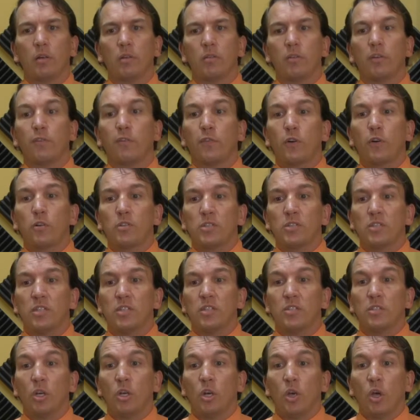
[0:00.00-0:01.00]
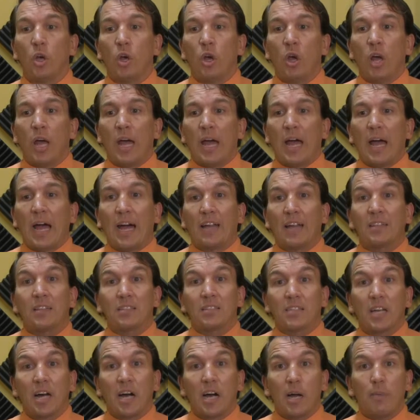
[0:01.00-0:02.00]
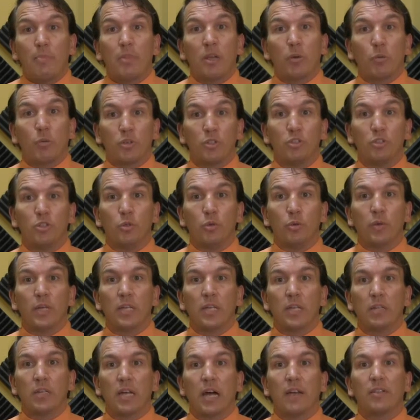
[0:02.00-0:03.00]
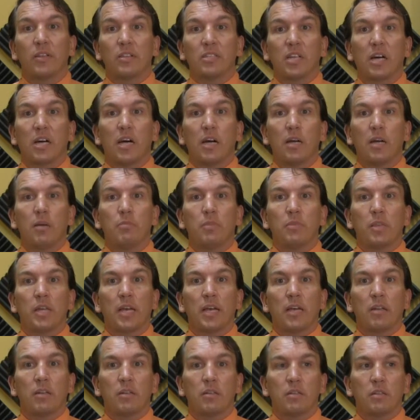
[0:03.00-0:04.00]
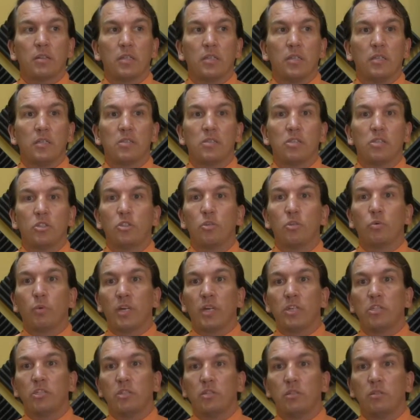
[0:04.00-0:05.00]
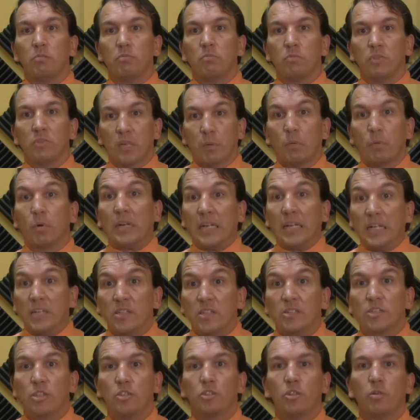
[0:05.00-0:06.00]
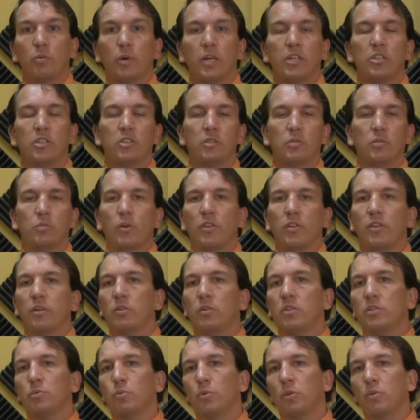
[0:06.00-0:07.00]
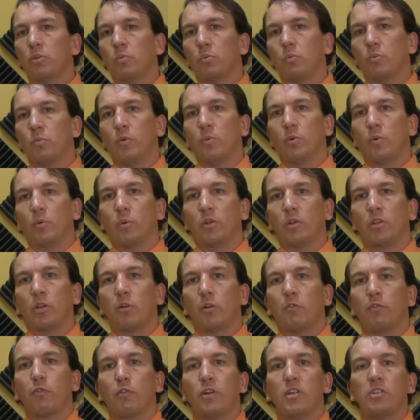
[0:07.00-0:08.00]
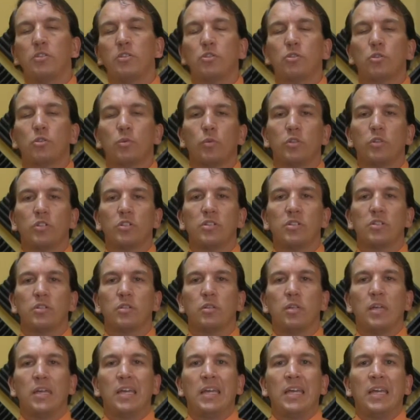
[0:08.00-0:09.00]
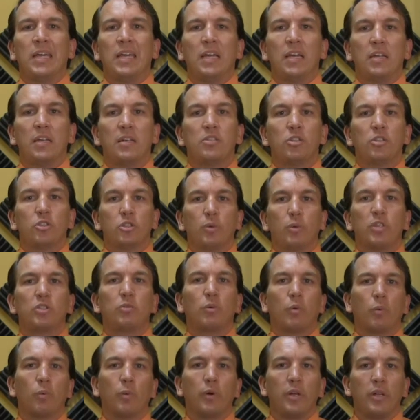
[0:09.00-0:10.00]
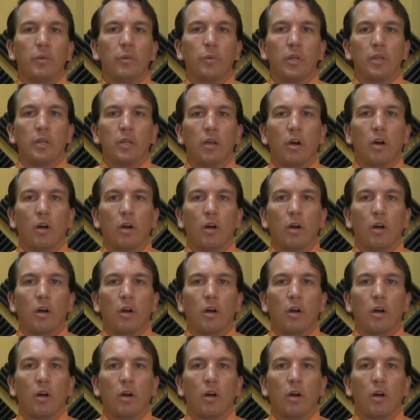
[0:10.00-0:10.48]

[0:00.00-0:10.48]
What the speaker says: The first is, at the time that we're doing it, at the time that the situation, that we're in the situation, whether it's when we're with our friends or we're just in a situation where we